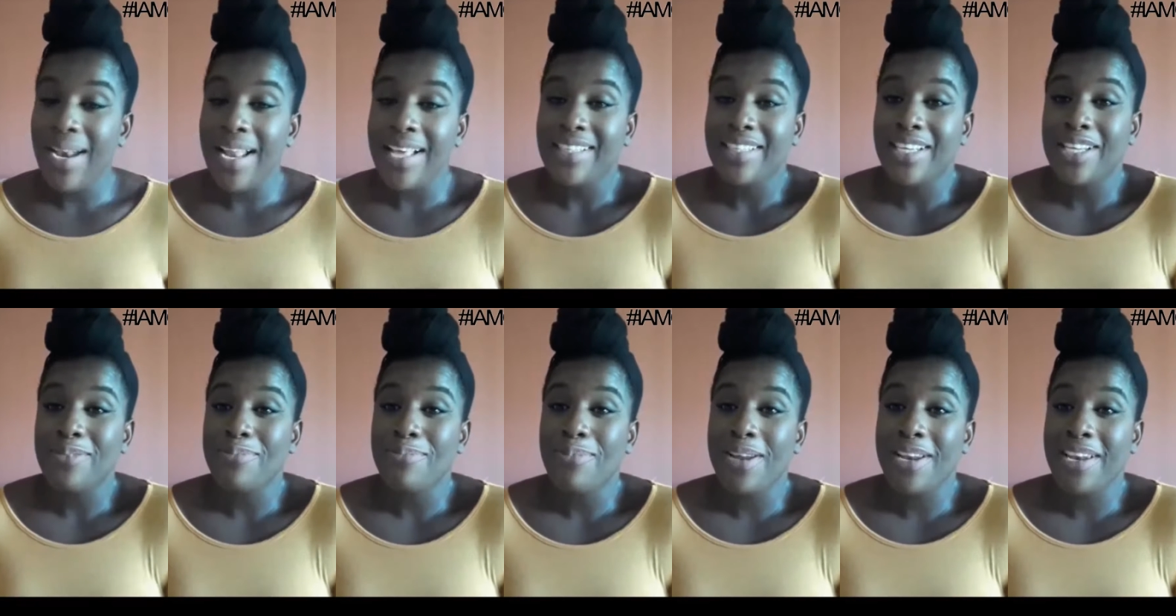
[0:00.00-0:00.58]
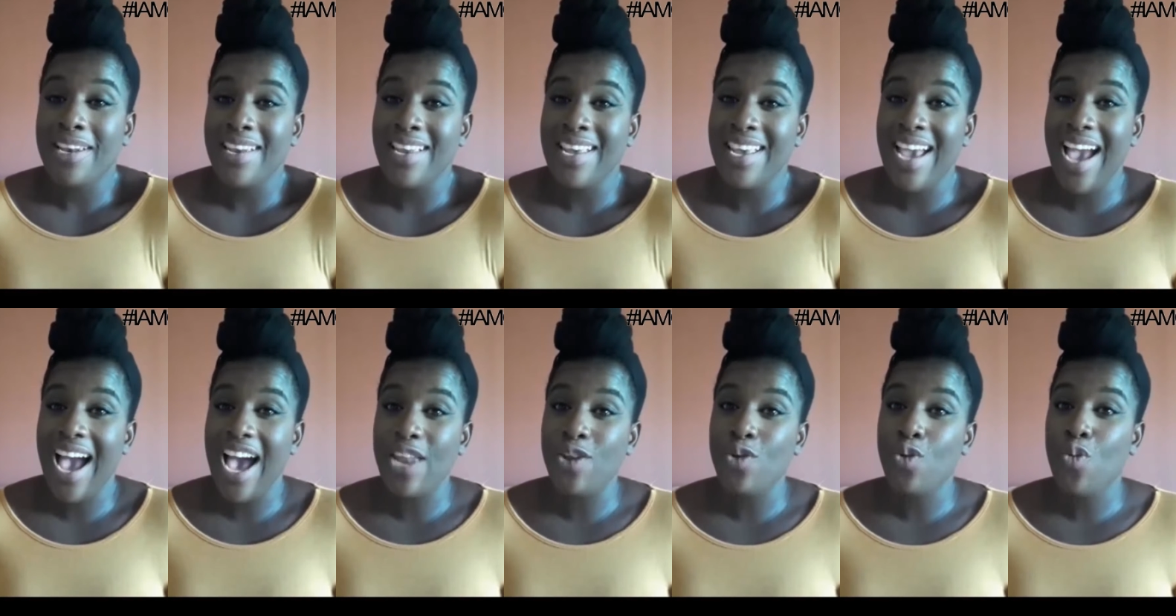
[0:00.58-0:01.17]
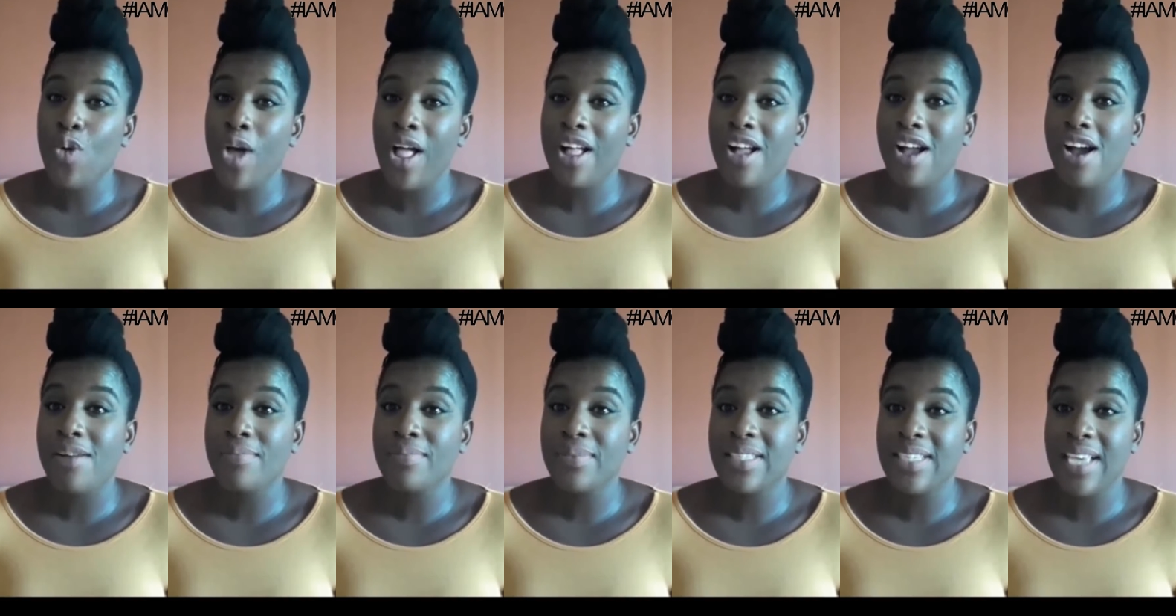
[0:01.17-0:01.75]
Pleasant Monday and
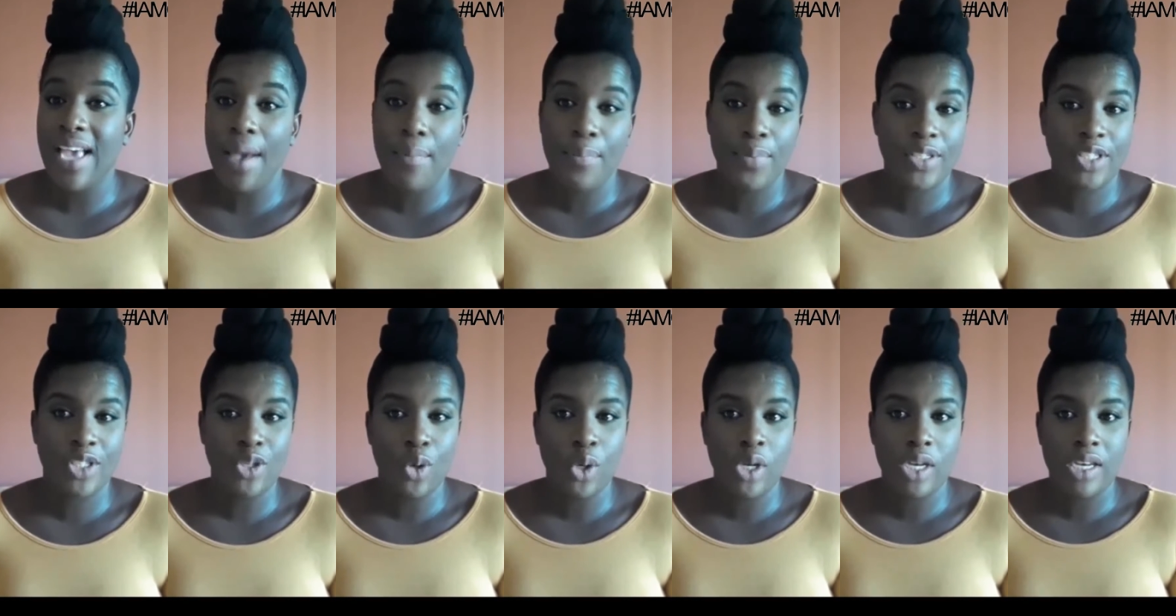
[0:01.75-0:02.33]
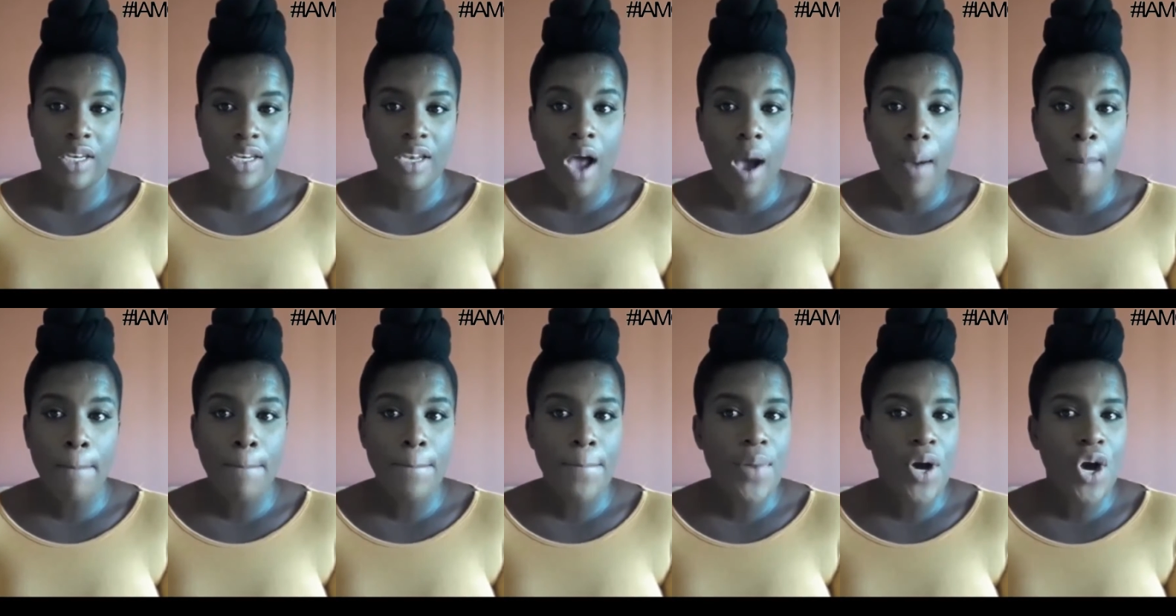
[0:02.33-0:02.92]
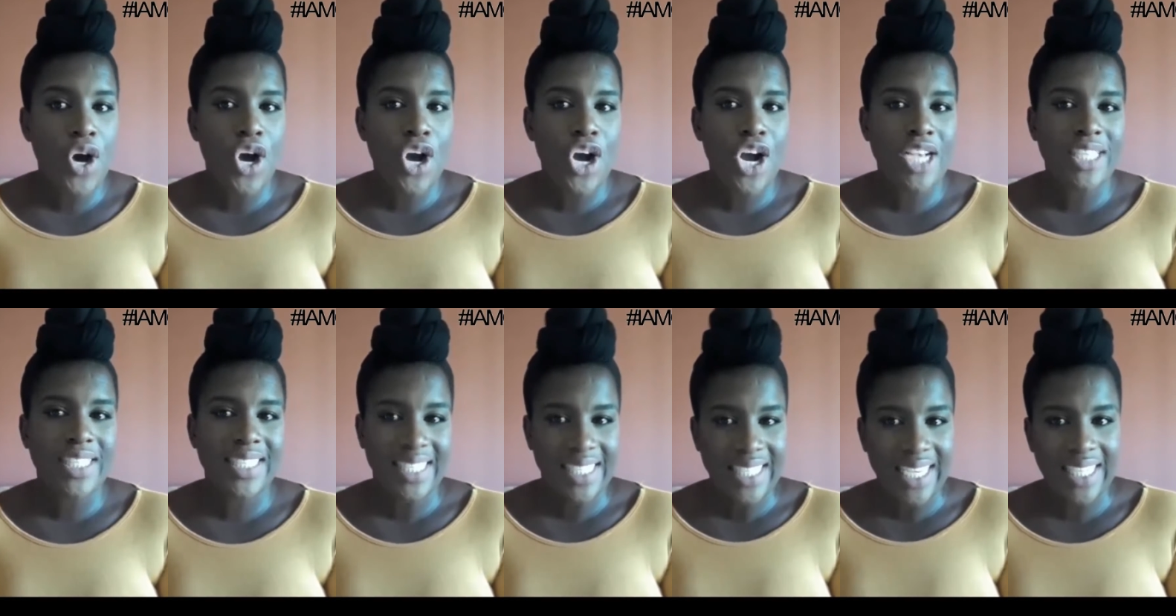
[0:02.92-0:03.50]
welcome to episode
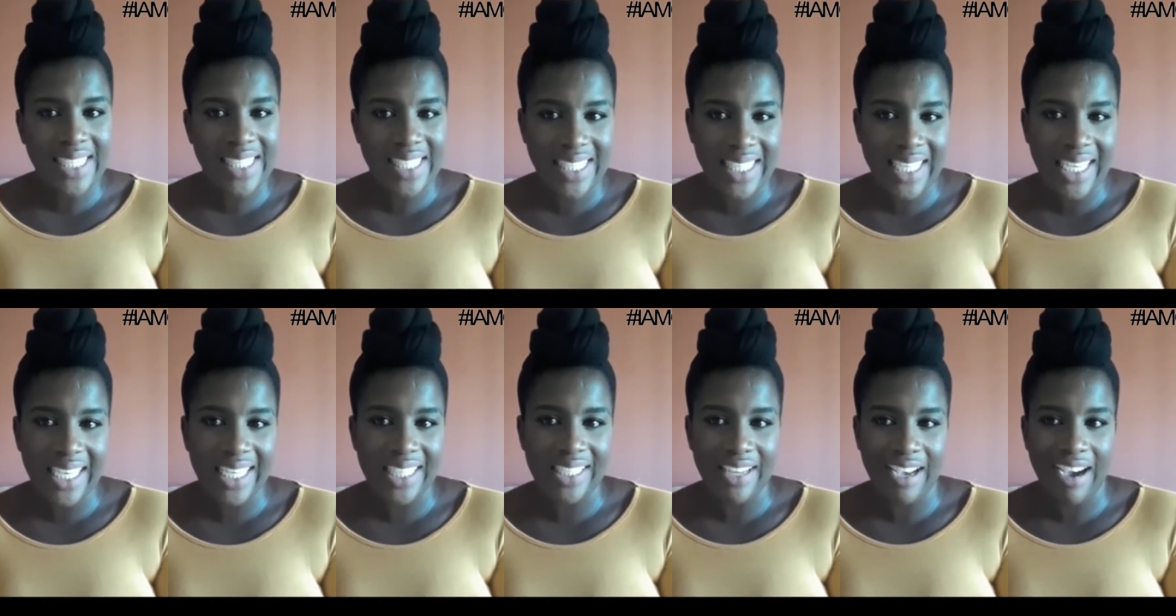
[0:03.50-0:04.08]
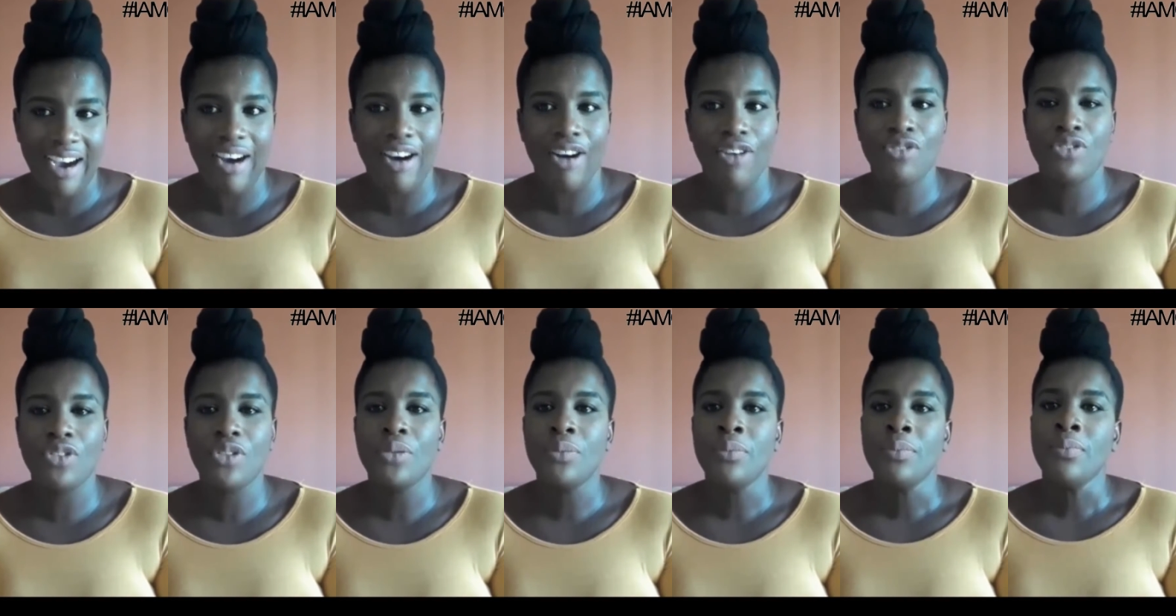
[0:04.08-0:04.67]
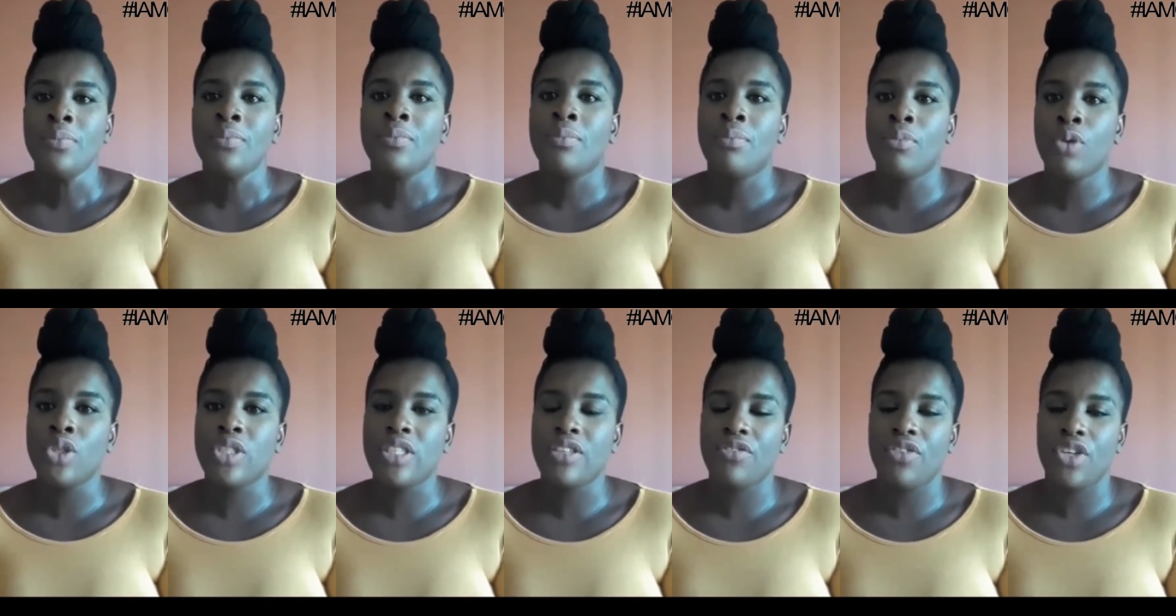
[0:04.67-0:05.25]
number 16 of
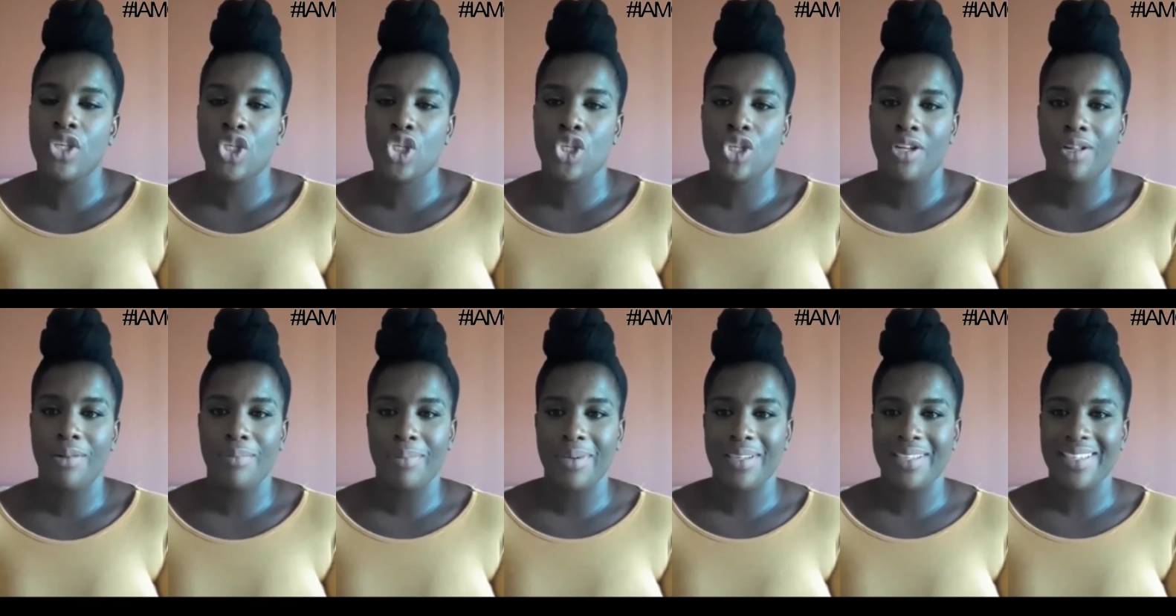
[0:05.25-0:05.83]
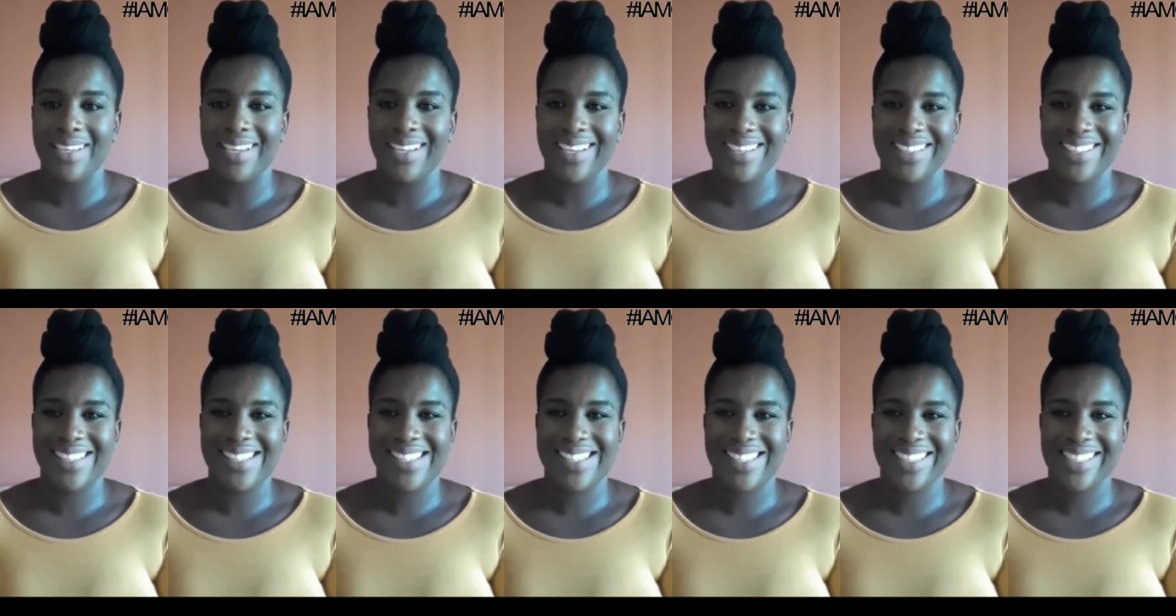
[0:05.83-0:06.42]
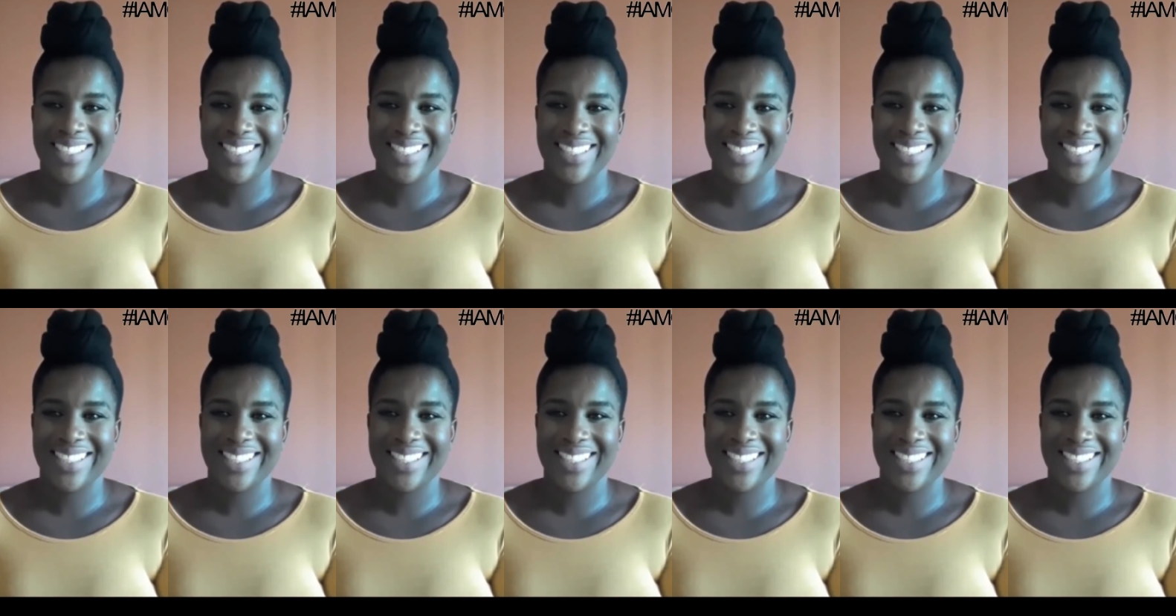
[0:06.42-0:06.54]
Motivational Mondays.